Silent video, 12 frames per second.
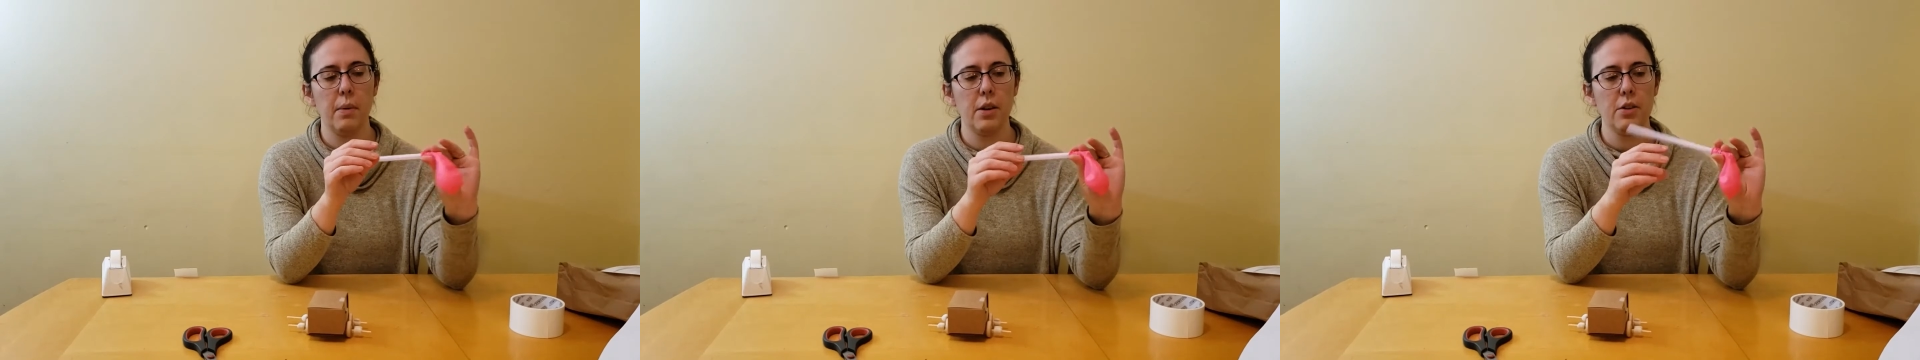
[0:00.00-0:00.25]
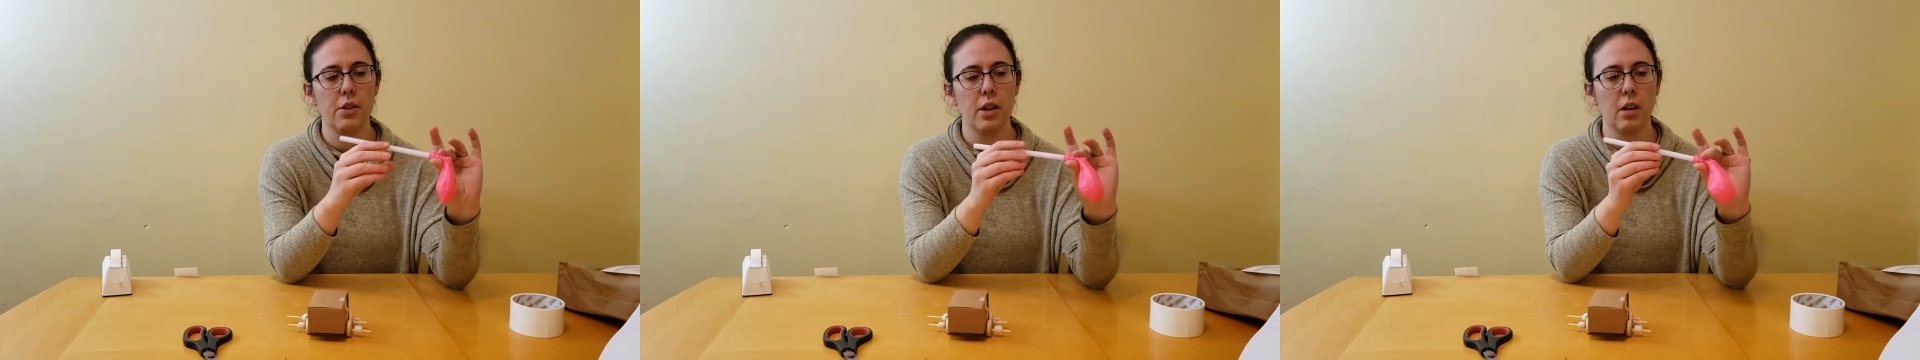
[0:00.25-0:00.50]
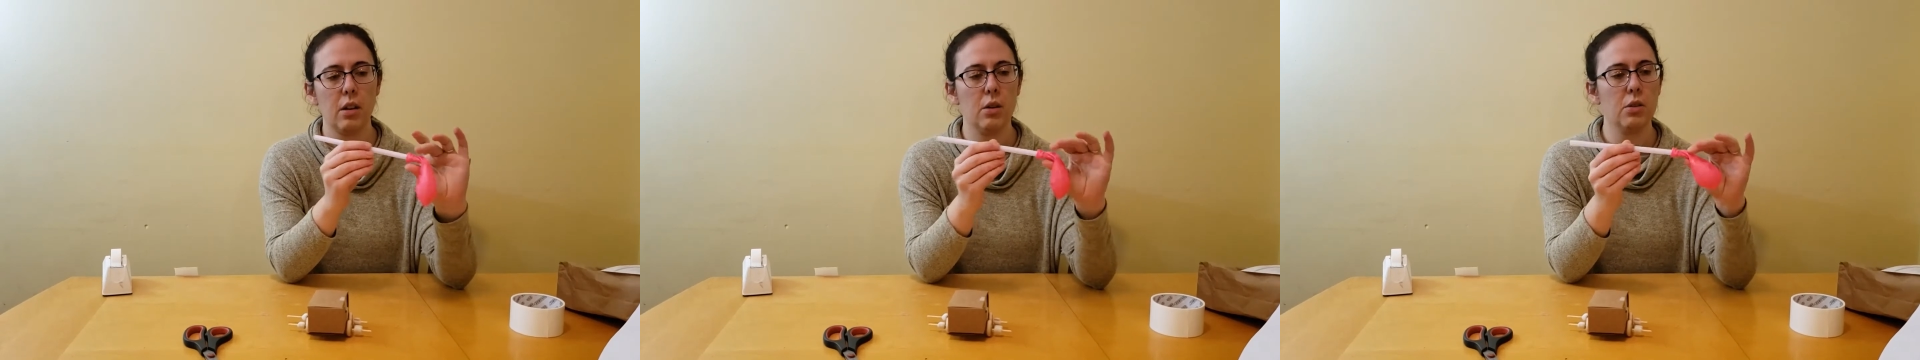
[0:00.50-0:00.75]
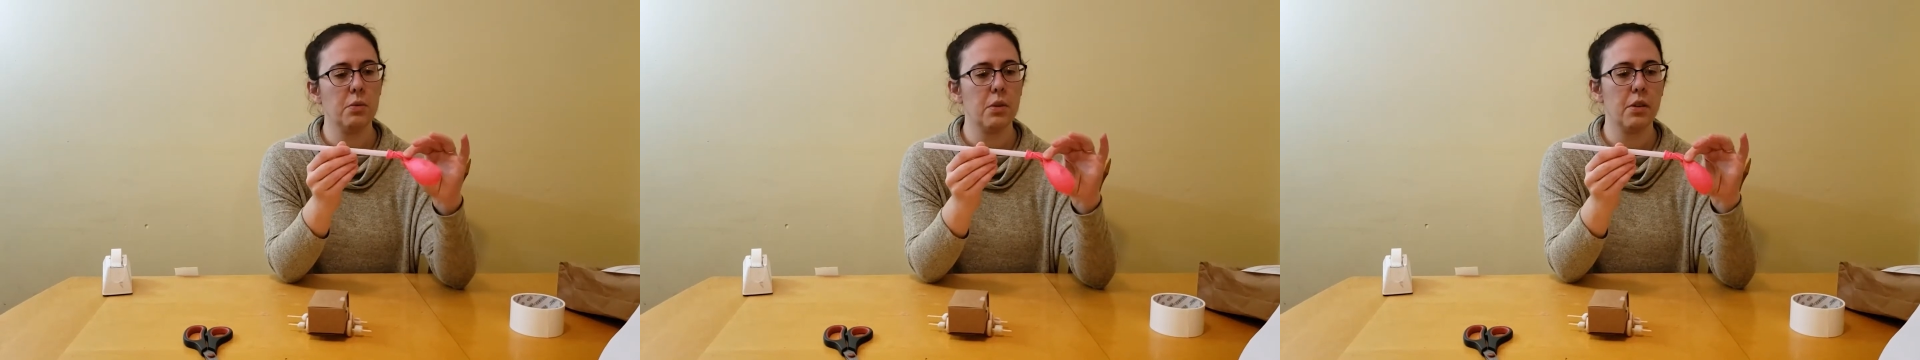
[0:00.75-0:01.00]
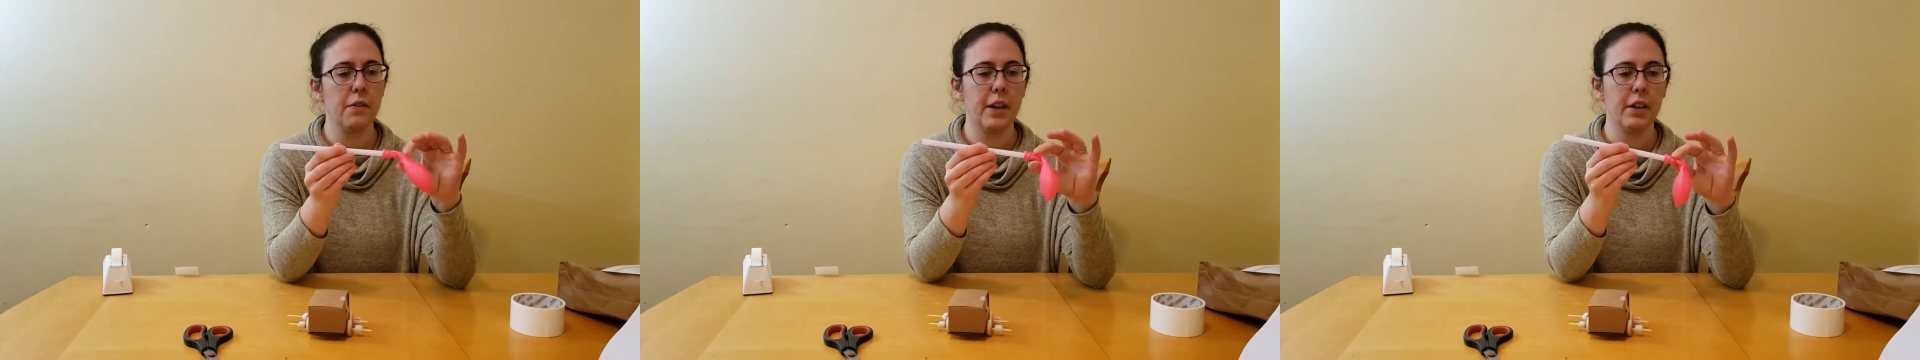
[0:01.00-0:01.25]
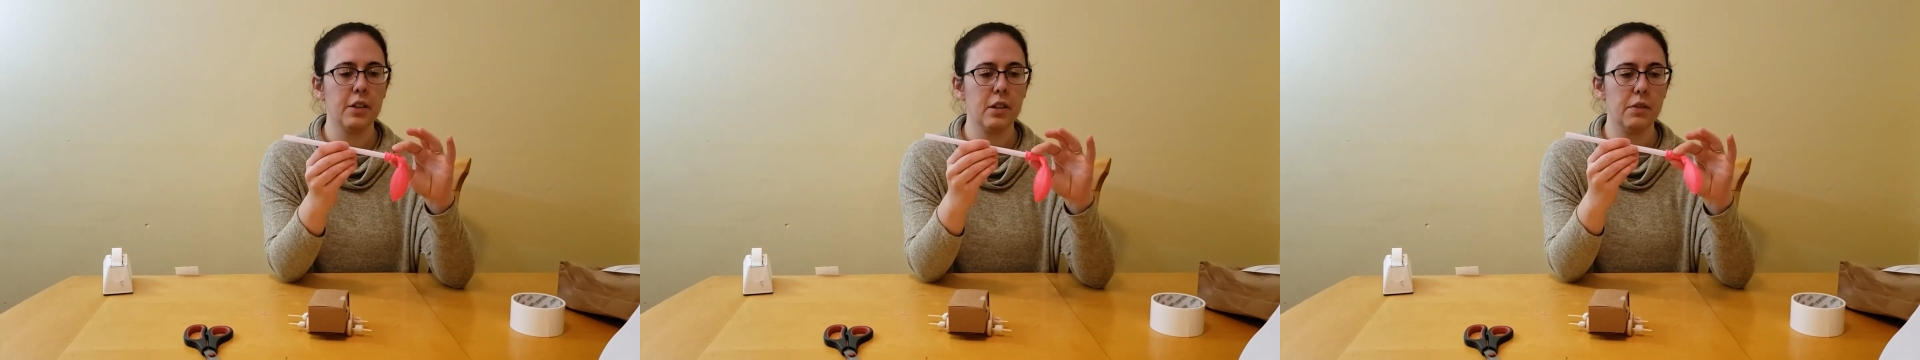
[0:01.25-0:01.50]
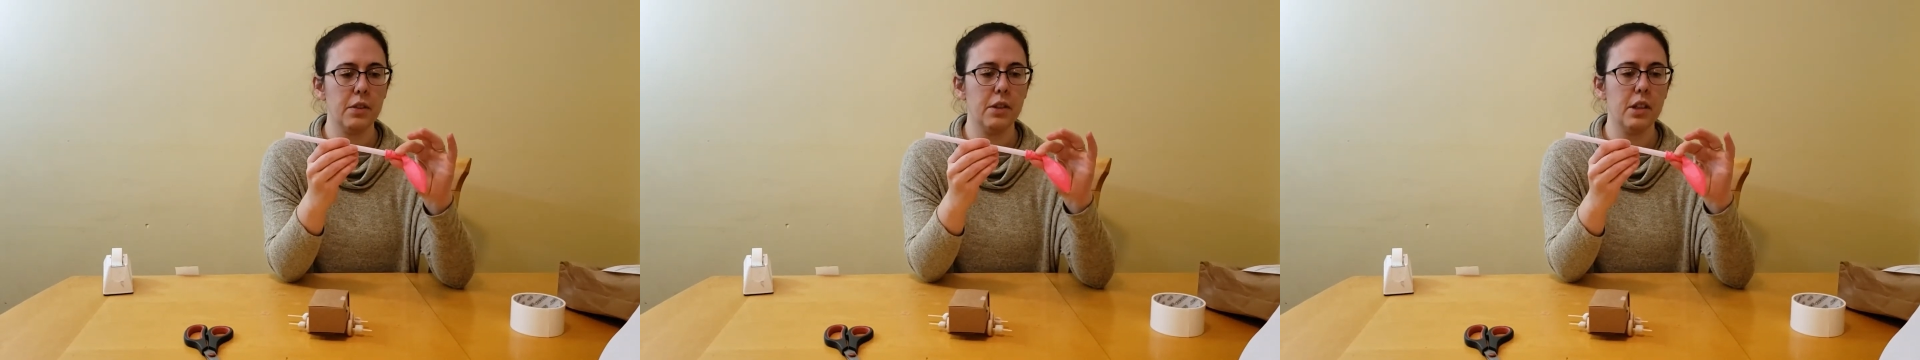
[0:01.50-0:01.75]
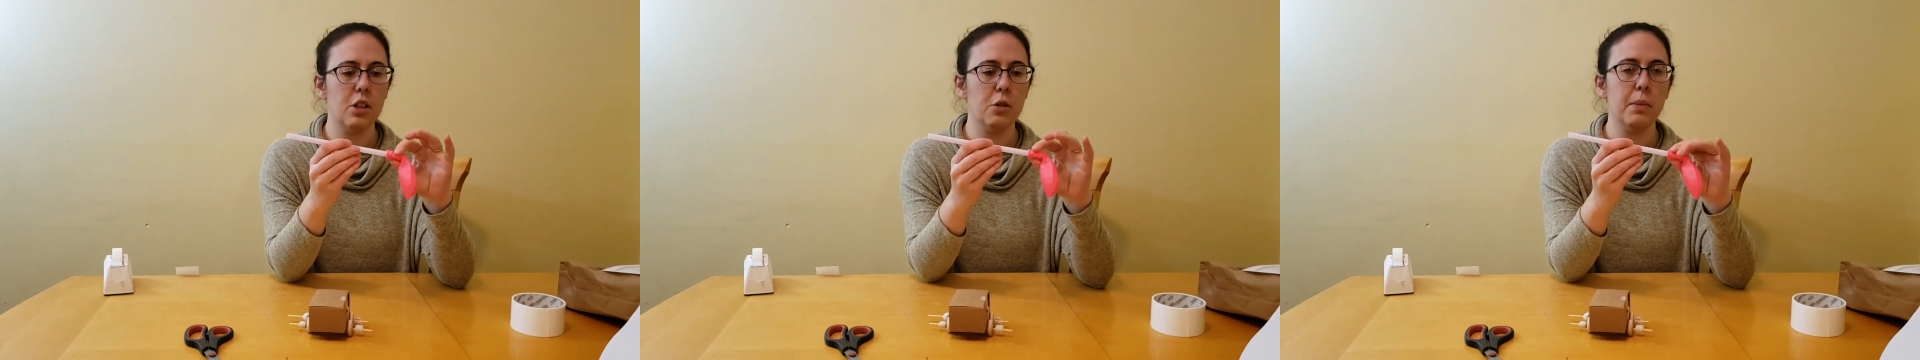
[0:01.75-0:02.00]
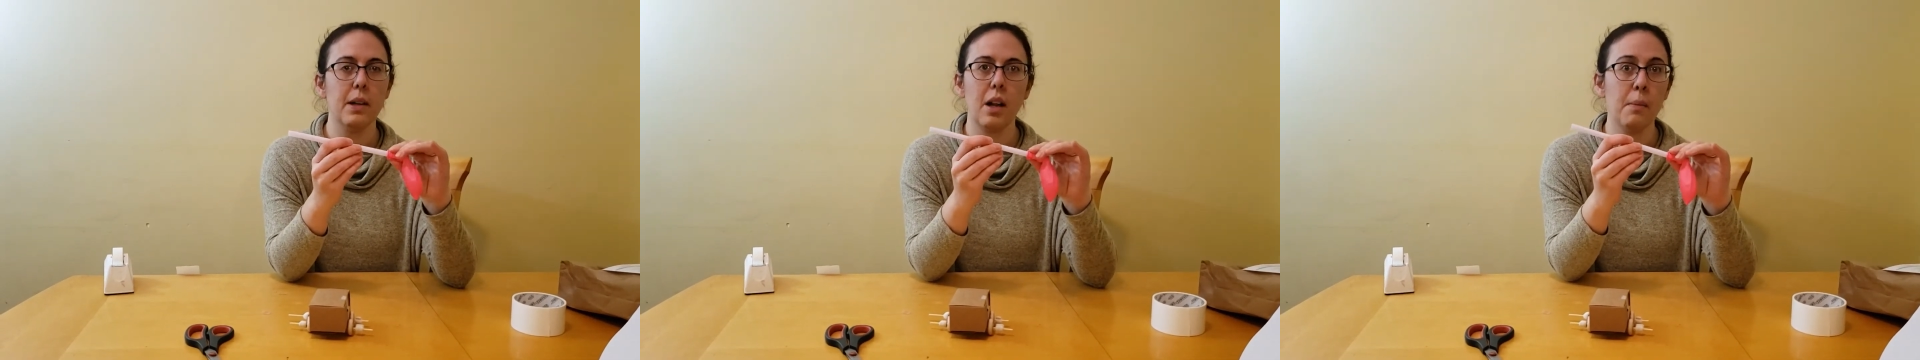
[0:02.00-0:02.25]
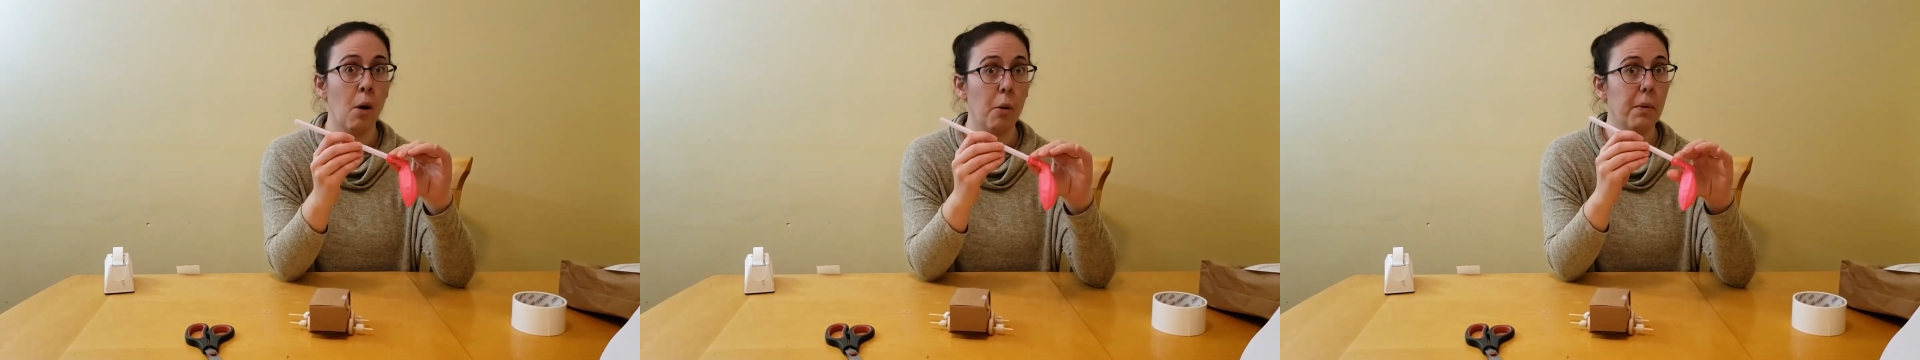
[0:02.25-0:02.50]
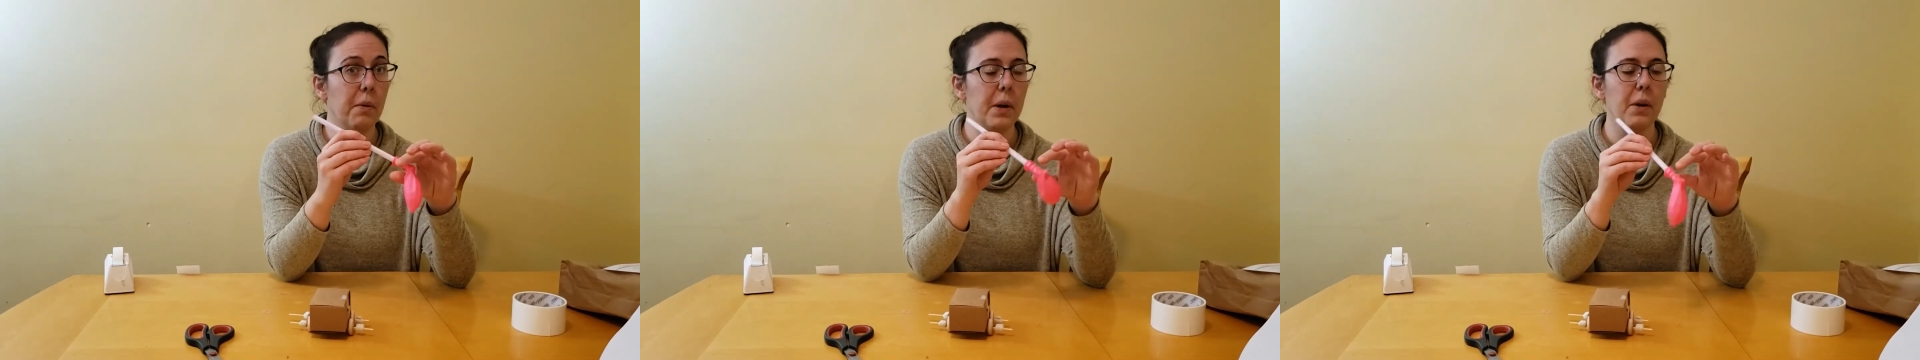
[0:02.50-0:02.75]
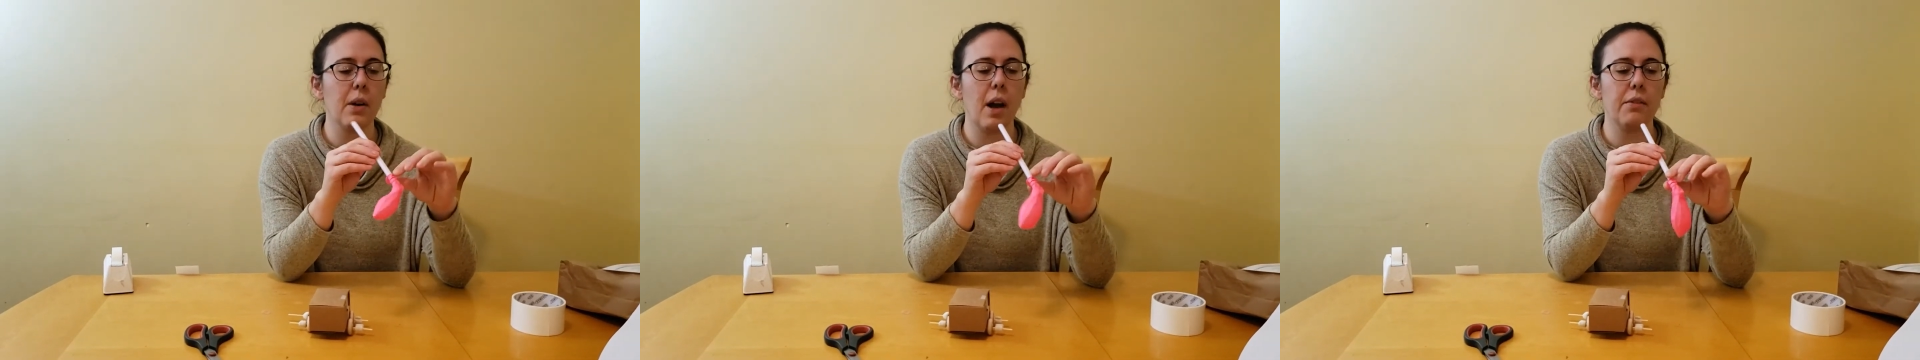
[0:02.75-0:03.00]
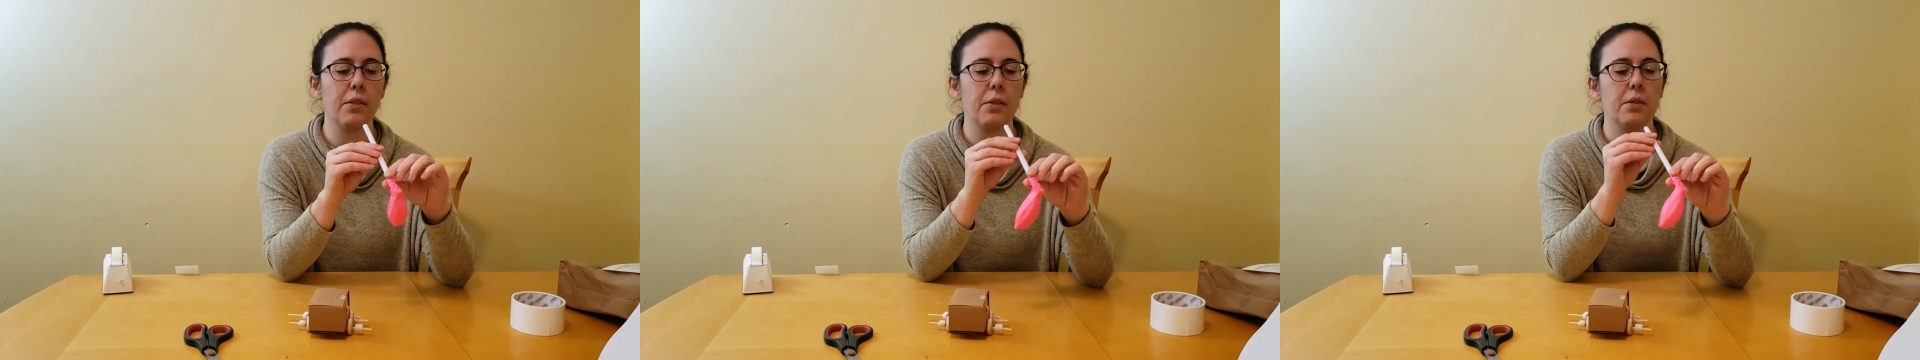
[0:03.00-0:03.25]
pinch it closed with your fingers if you need to, but I'm hoping we don't have to.